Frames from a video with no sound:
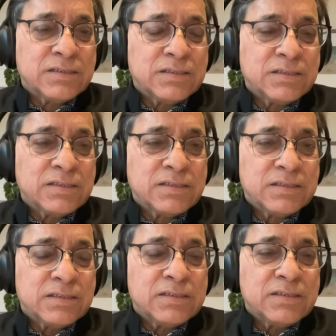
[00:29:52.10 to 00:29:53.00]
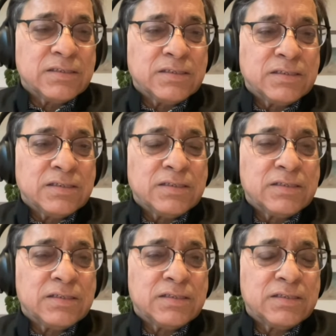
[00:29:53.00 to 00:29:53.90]

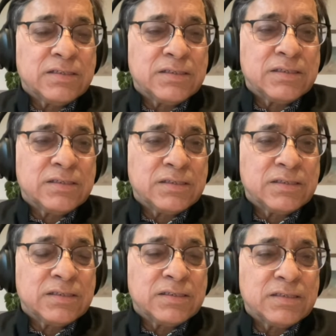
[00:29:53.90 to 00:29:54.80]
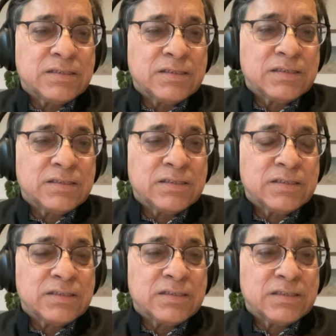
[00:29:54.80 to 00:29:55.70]

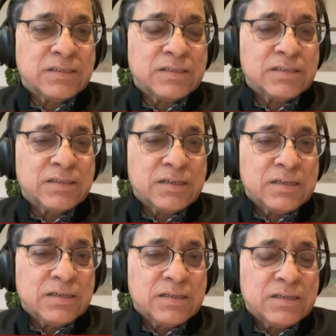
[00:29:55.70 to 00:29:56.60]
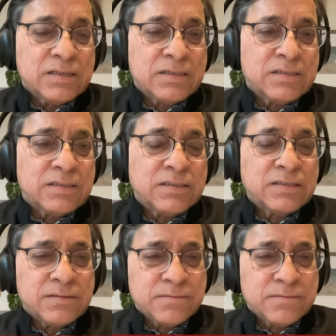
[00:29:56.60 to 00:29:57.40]
No words are spoken by the person on screen.